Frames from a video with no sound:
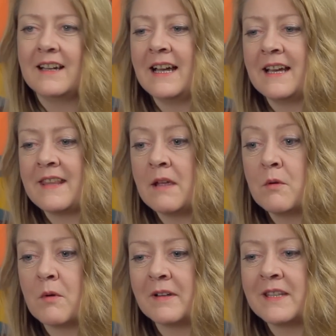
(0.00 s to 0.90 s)
and they
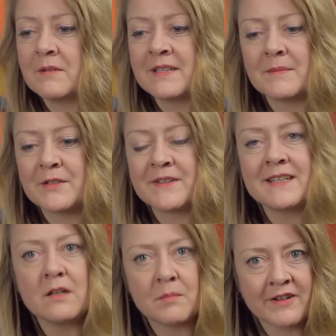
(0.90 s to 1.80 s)
were worried that it was some sort of
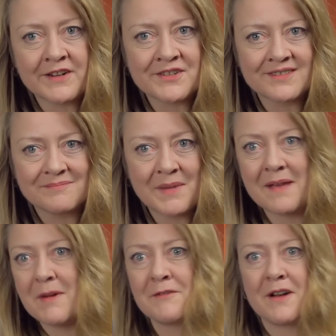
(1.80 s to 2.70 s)
sting operation by
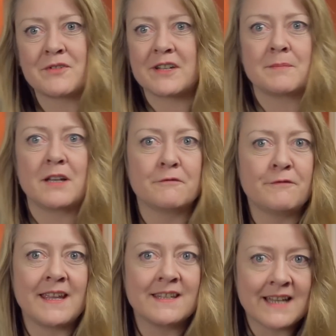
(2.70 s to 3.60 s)
MI5 trying to plant
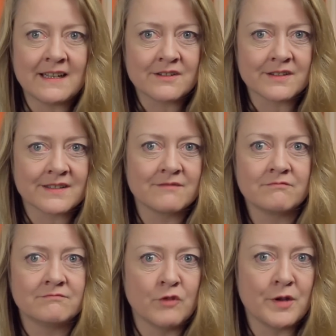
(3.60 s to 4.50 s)
fake intelligence
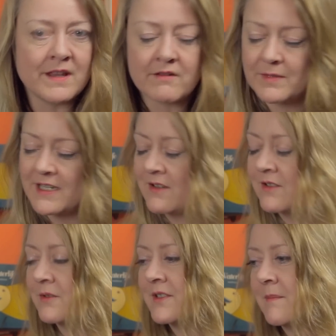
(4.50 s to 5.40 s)
and ruin their
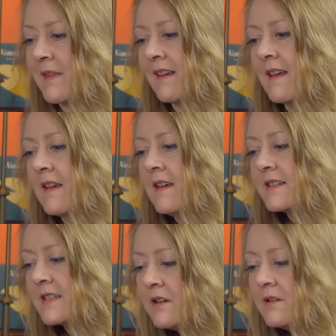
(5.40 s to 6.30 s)
reputation or something.
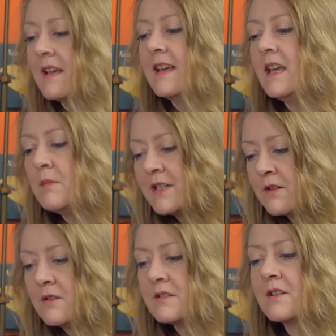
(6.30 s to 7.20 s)
So it went
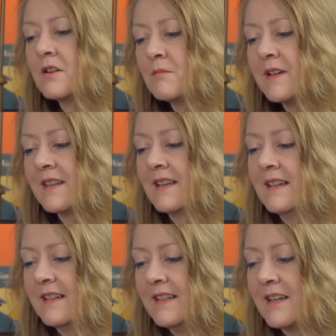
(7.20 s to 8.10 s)
on with,
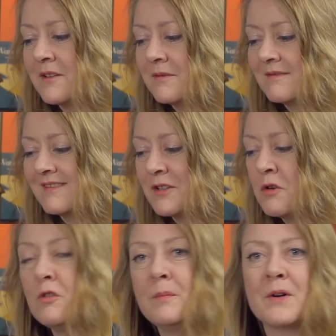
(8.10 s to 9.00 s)
you know,
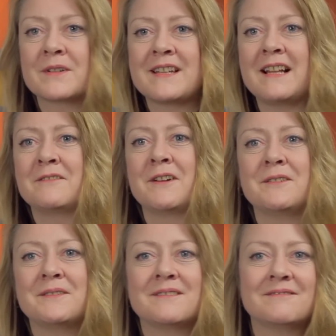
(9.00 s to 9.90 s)
call box
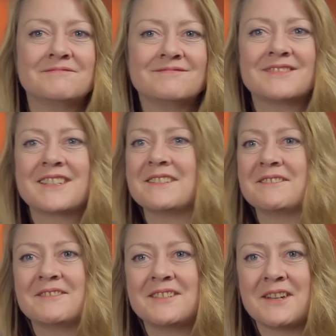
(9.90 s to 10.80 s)
telephones
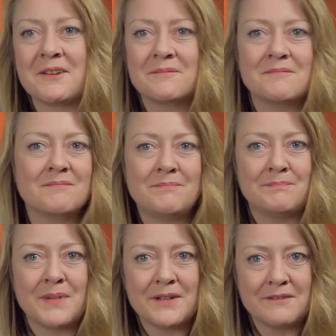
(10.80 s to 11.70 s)
and, you know,
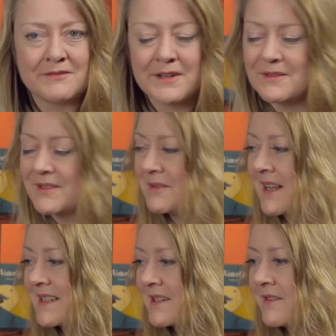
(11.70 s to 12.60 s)
burn phones and all
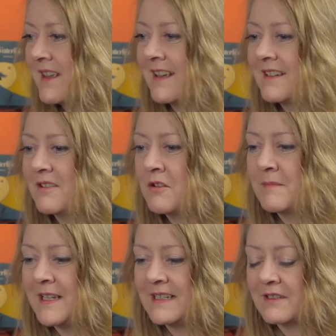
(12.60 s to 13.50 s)
that sort of thing, and odd
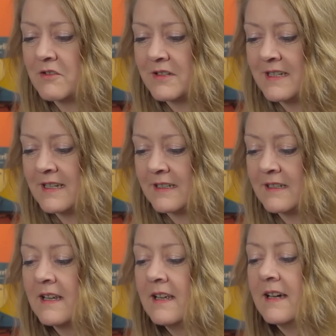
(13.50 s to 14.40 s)
meetings across
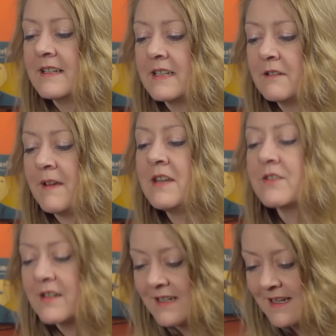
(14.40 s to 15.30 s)
London, until
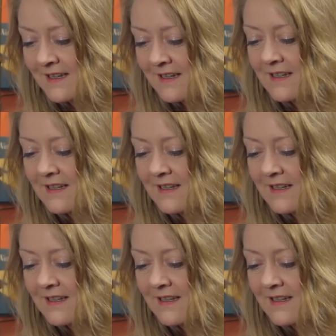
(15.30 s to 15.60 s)
eventually,